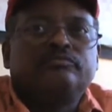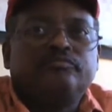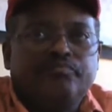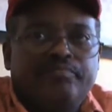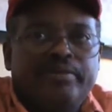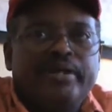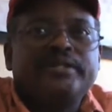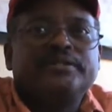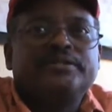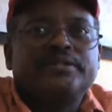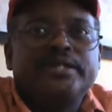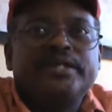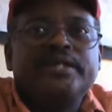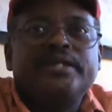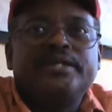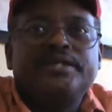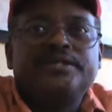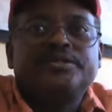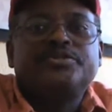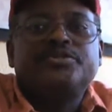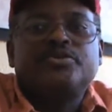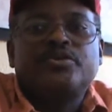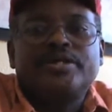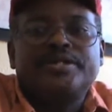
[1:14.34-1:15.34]
Basically the
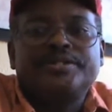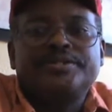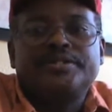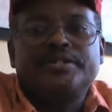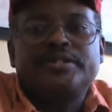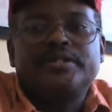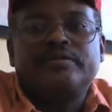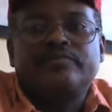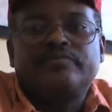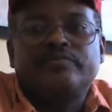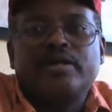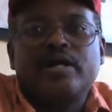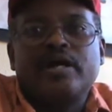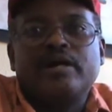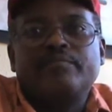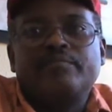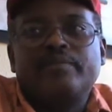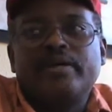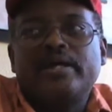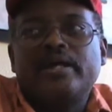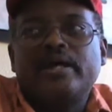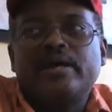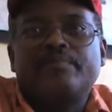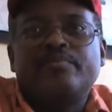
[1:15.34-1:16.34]
NCOIC of
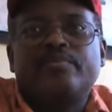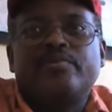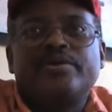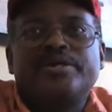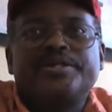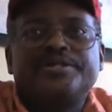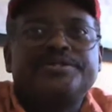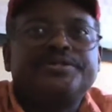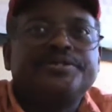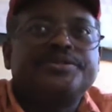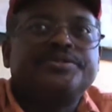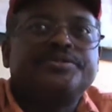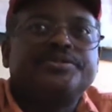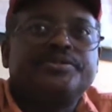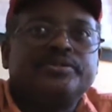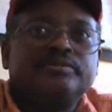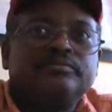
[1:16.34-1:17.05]
combat operations.